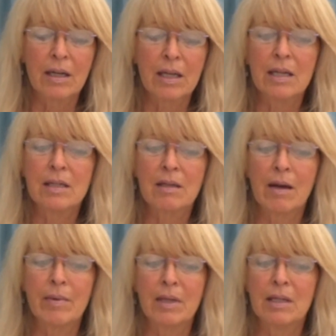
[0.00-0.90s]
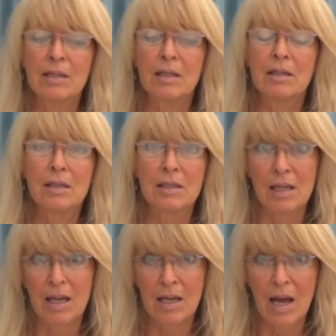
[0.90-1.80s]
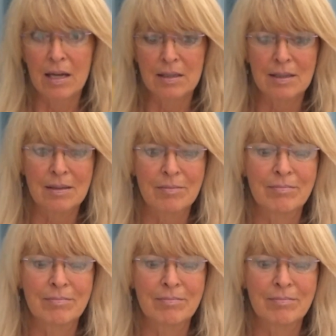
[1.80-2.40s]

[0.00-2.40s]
he's coming in to say yes.